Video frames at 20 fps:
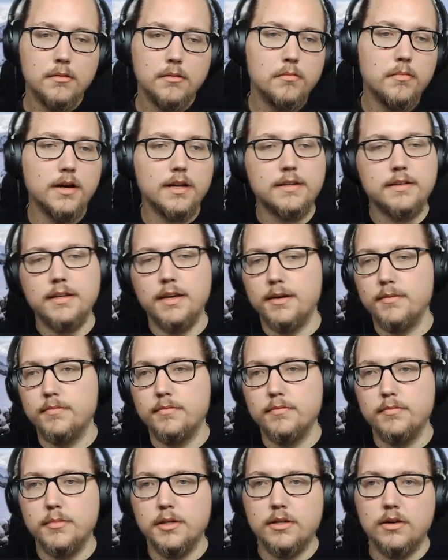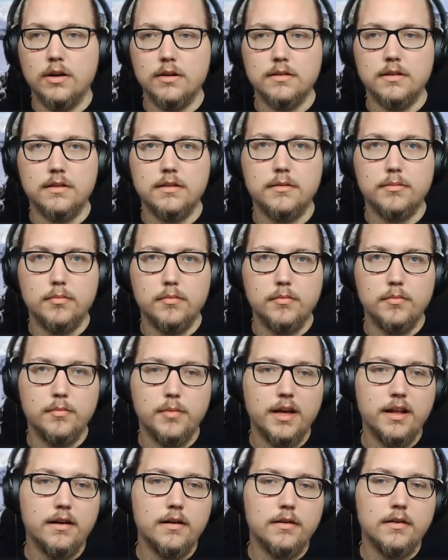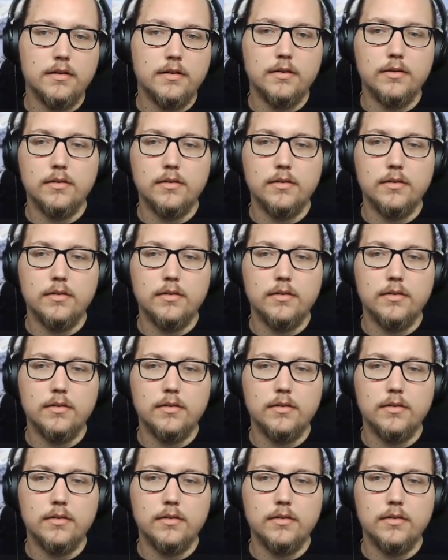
but because it's better